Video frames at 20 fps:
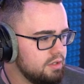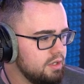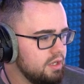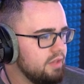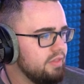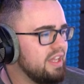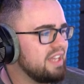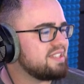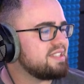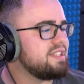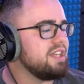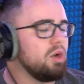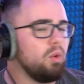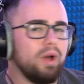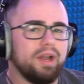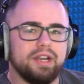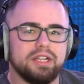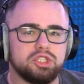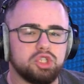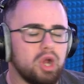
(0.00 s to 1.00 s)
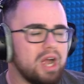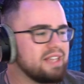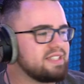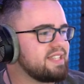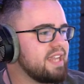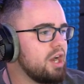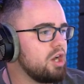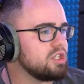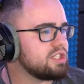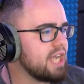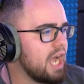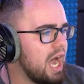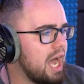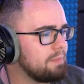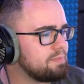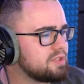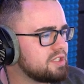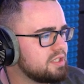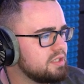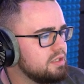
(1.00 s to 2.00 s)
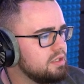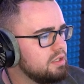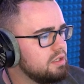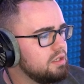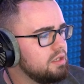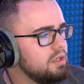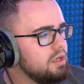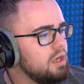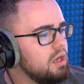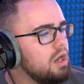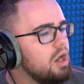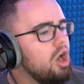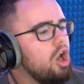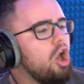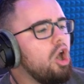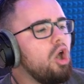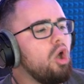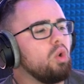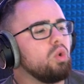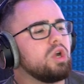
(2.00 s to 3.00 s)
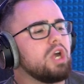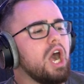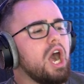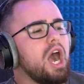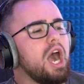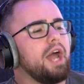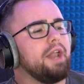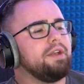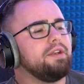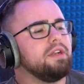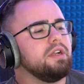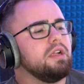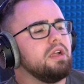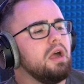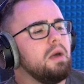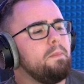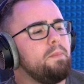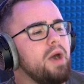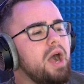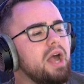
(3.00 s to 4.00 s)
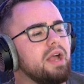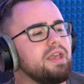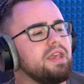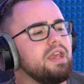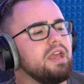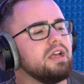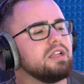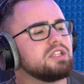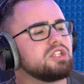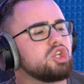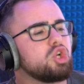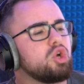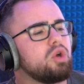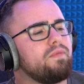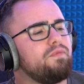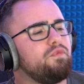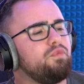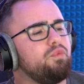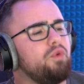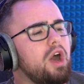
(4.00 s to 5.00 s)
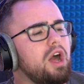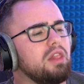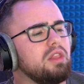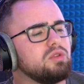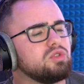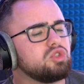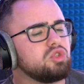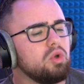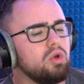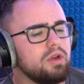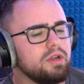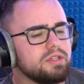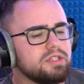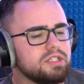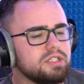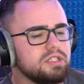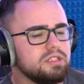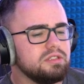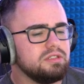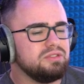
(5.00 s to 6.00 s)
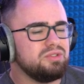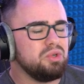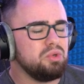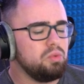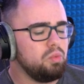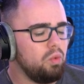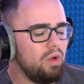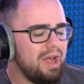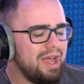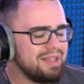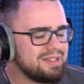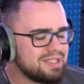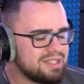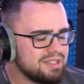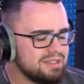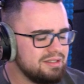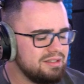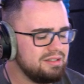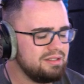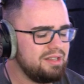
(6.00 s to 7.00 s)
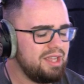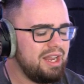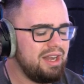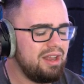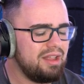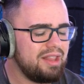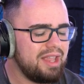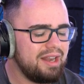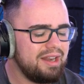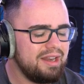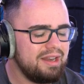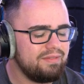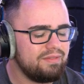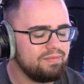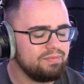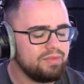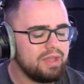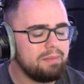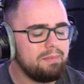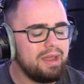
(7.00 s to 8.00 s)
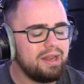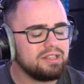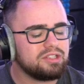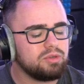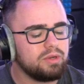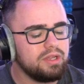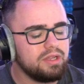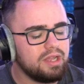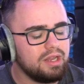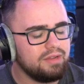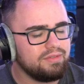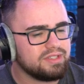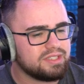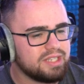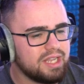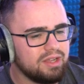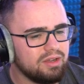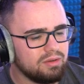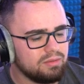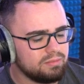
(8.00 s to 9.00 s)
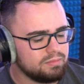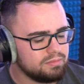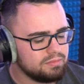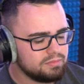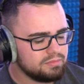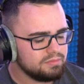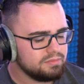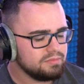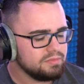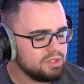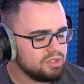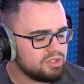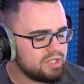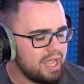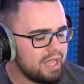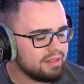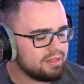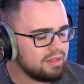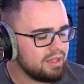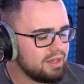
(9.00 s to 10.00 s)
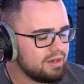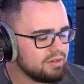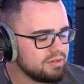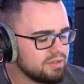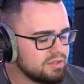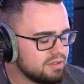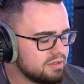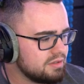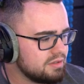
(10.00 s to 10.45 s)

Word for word: That still wasn't a Triceratops? Oh, God. Pachyapalosaurus. Dude, what? They, not, that even, they made it so you can't even say them. Just adding letters.